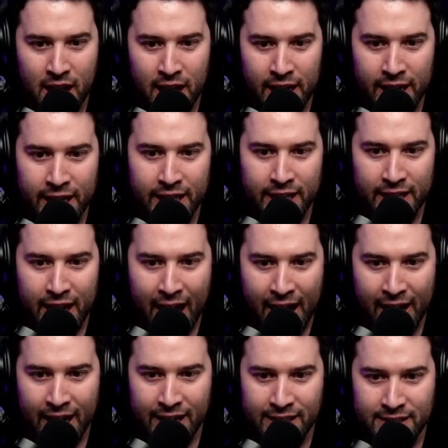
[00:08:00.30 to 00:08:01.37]
It
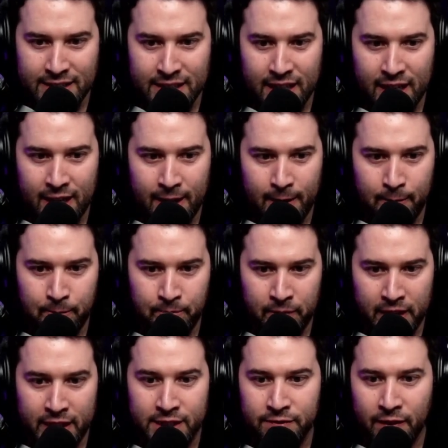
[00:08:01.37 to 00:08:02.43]

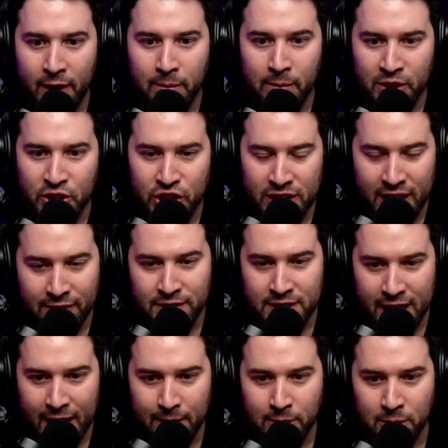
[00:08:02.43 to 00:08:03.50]
is very much Chef's
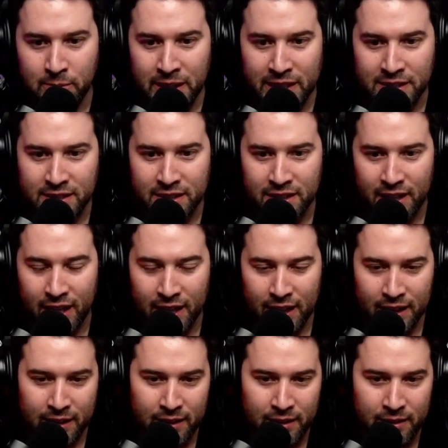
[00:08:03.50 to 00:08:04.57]
Table meets
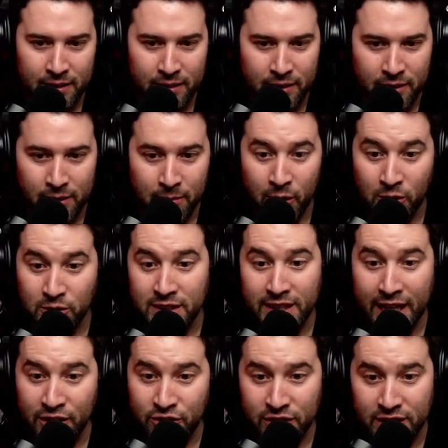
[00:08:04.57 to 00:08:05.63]
The Most
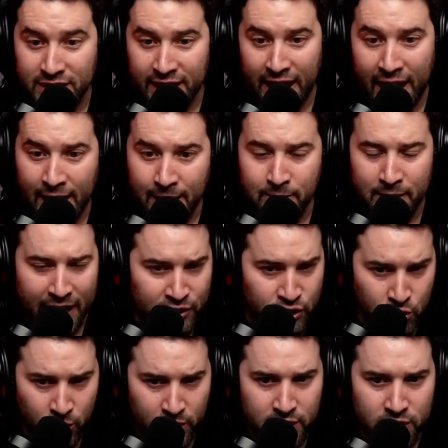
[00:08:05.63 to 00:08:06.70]
Dangerous Game, that
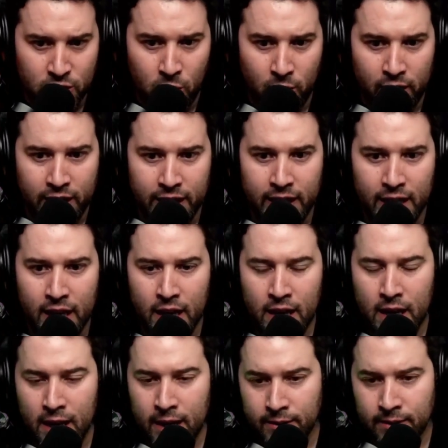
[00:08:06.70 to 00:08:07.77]
short story
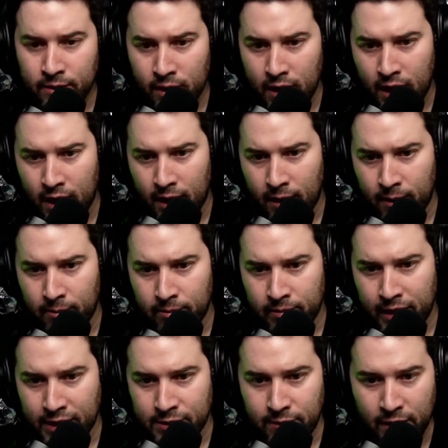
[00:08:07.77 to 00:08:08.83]

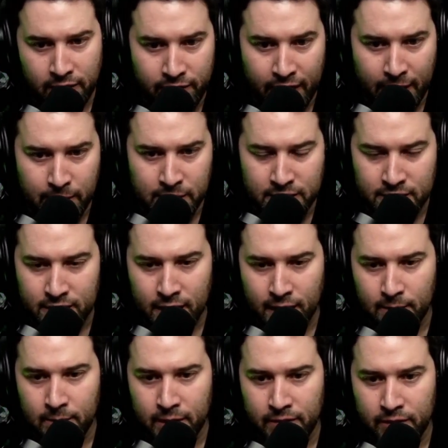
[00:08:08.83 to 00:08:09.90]
that's very famous.
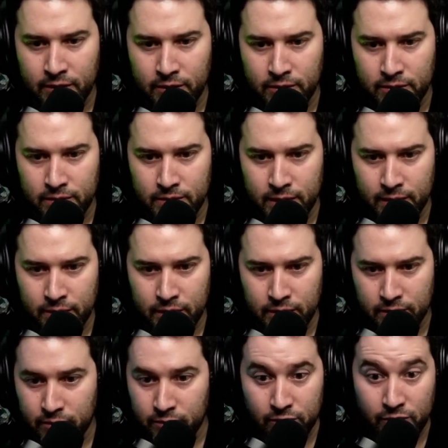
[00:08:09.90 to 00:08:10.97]
If
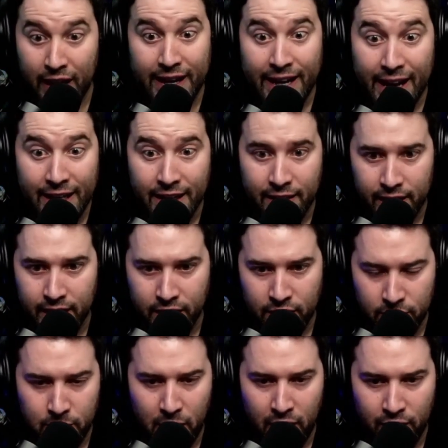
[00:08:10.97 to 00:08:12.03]
you've read anything,
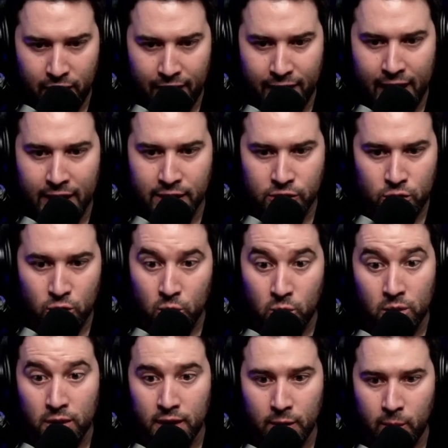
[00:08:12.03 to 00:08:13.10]
you've probably read that in
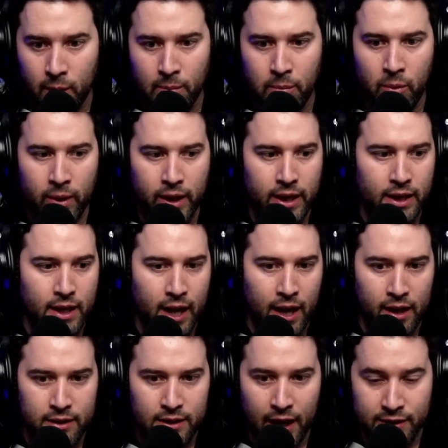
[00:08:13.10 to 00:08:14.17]
school at one point.
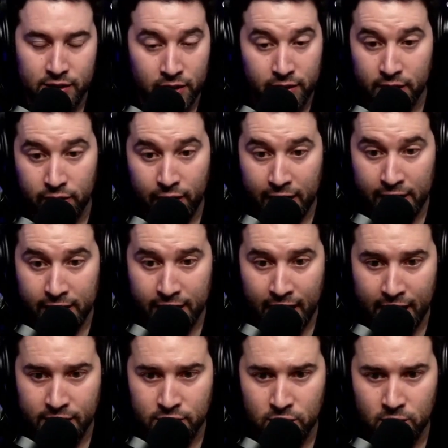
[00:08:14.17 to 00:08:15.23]
I certainly read it in
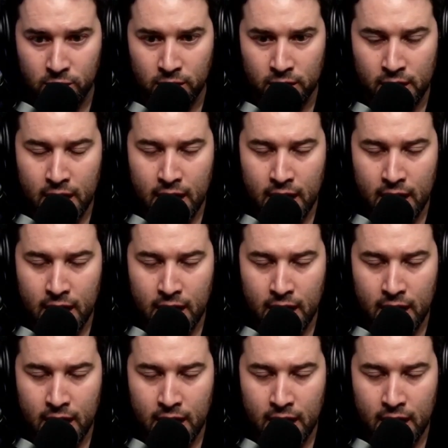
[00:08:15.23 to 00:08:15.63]
high school.